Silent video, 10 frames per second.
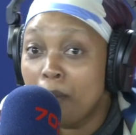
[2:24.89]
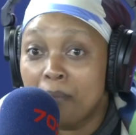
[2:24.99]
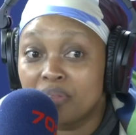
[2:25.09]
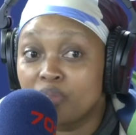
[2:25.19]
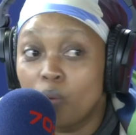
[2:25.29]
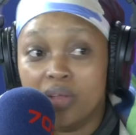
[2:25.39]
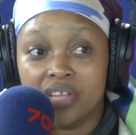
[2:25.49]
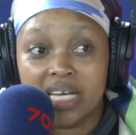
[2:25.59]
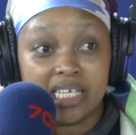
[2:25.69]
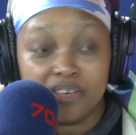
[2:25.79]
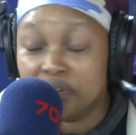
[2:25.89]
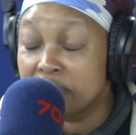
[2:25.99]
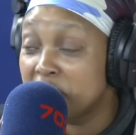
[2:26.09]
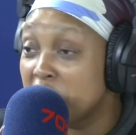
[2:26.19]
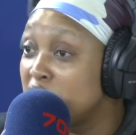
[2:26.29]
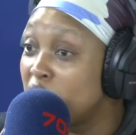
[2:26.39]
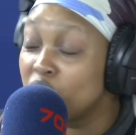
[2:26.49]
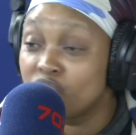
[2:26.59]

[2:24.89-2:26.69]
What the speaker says: but the one they live in, they are